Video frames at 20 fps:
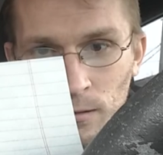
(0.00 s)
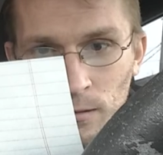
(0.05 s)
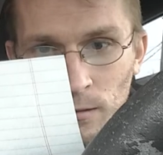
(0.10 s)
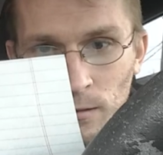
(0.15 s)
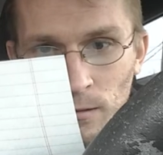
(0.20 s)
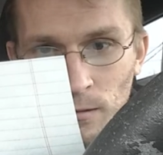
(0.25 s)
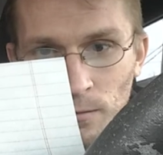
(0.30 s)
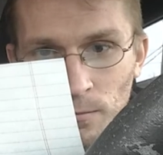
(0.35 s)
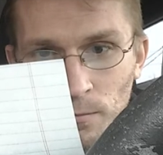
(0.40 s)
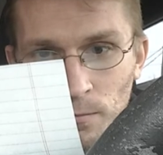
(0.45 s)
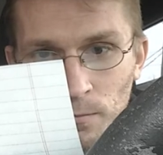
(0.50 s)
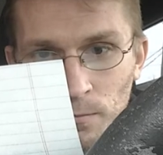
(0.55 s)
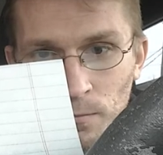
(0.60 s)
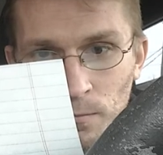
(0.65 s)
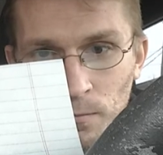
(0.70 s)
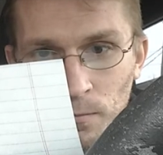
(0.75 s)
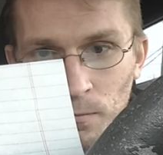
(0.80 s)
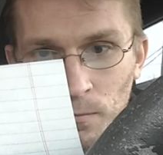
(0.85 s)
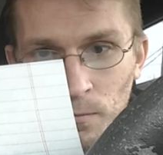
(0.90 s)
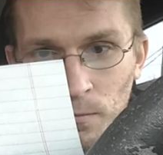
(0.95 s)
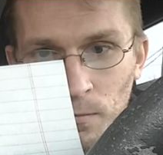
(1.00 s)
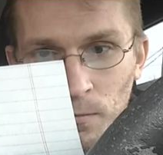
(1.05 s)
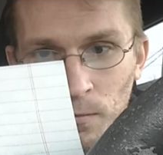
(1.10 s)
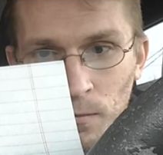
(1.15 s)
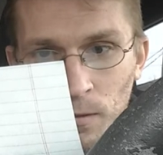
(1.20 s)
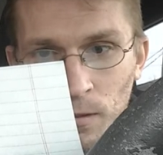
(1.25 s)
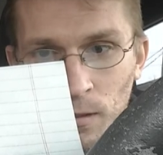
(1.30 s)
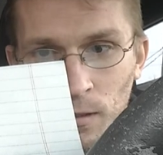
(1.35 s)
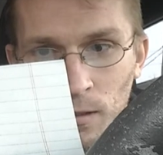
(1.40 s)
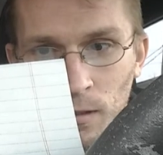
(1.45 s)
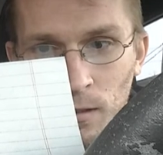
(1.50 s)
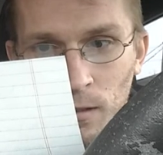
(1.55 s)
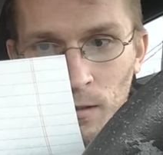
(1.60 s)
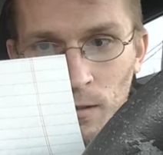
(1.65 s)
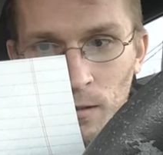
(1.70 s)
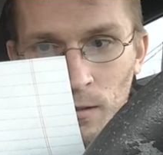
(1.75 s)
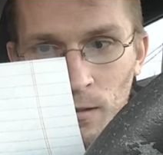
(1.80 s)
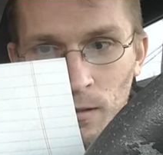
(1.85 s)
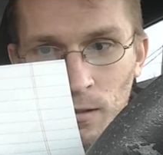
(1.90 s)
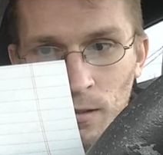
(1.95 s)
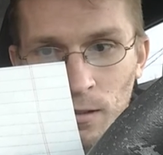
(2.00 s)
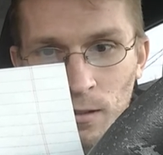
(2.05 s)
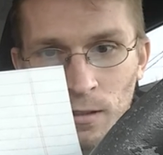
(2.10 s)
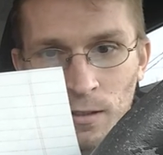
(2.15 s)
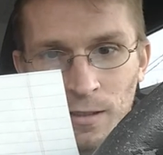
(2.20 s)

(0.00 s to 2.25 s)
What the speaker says: (no one is talking)